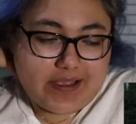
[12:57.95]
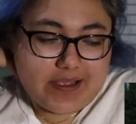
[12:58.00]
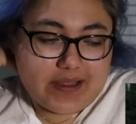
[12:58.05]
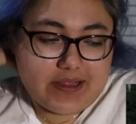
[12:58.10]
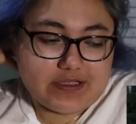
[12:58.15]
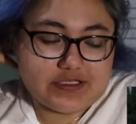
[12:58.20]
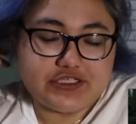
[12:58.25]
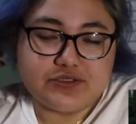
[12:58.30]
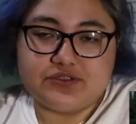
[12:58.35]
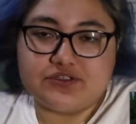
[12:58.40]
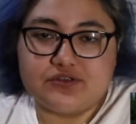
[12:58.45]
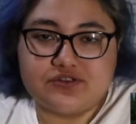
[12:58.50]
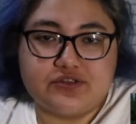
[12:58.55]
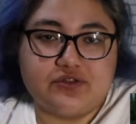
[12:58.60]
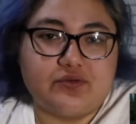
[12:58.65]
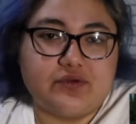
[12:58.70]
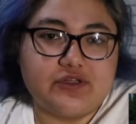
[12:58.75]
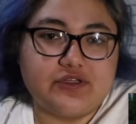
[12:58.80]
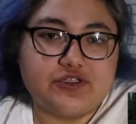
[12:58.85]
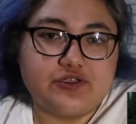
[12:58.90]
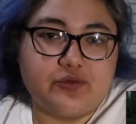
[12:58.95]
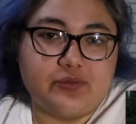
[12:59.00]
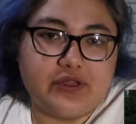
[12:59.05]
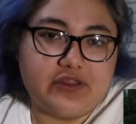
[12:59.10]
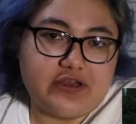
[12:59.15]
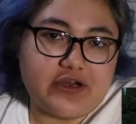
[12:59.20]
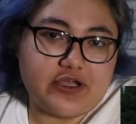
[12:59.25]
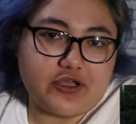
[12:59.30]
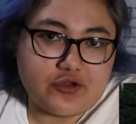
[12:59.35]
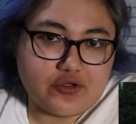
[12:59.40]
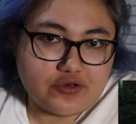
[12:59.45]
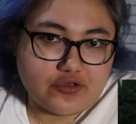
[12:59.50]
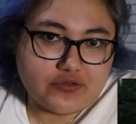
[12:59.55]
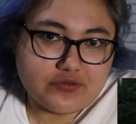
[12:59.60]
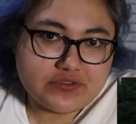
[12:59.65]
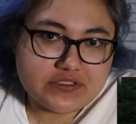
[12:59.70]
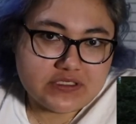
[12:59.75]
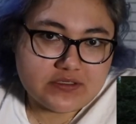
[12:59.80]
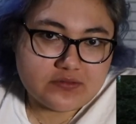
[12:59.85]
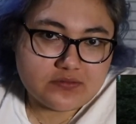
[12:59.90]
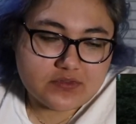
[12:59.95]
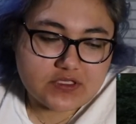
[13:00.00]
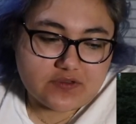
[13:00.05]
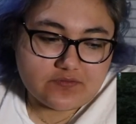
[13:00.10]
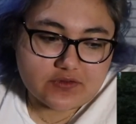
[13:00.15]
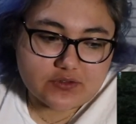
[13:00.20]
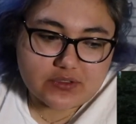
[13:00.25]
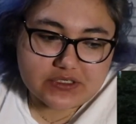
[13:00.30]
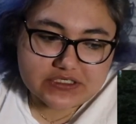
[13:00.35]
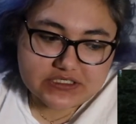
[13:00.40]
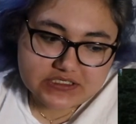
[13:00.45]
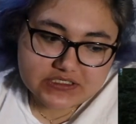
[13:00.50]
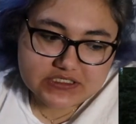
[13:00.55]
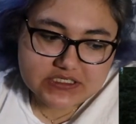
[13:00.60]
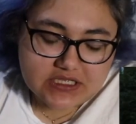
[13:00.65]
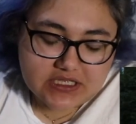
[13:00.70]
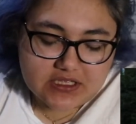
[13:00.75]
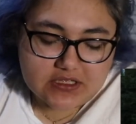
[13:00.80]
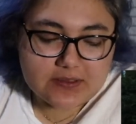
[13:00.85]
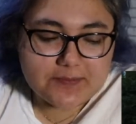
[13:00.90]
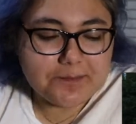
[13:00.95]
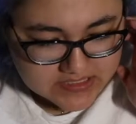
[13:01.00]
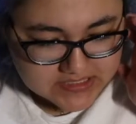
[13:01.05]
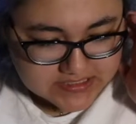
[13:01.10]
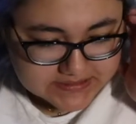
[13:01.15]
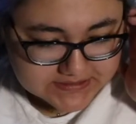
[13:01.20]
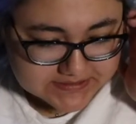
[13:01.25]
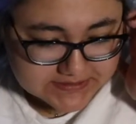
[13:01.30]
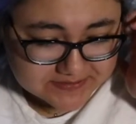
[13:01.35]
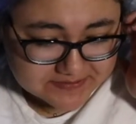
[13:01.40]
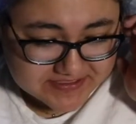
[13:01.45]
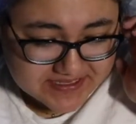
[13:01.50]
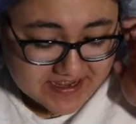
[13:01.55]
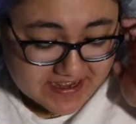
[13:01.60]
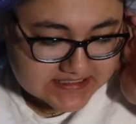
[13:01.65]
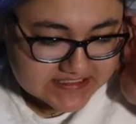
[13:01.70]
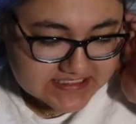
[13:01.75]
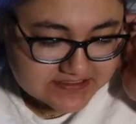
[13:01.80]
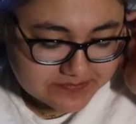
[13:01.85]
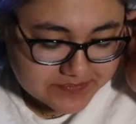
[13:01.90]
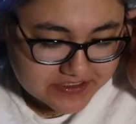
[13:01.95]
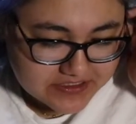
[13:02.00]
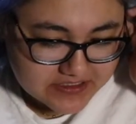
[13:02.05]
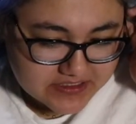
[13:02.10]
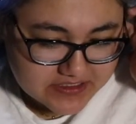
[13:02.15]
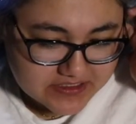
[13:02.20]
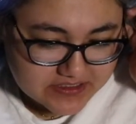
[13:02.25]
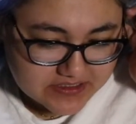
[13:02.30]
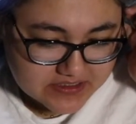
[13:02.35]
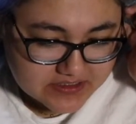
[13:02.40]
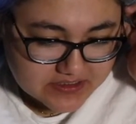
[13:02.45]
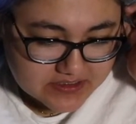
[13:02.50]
And she was also the one that told me that I could use it even though I didn't take it. And so yeah, this is me.